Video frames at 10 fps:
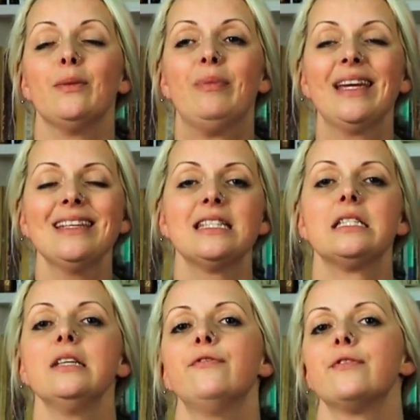biggest
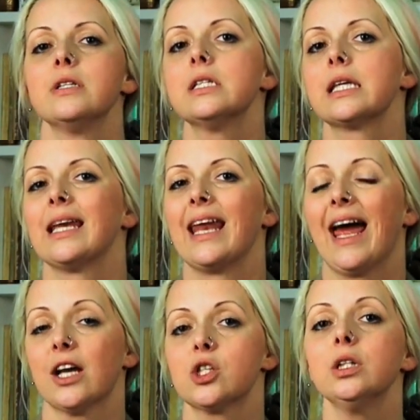difference can
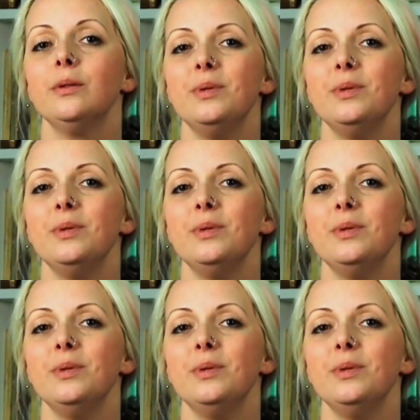actually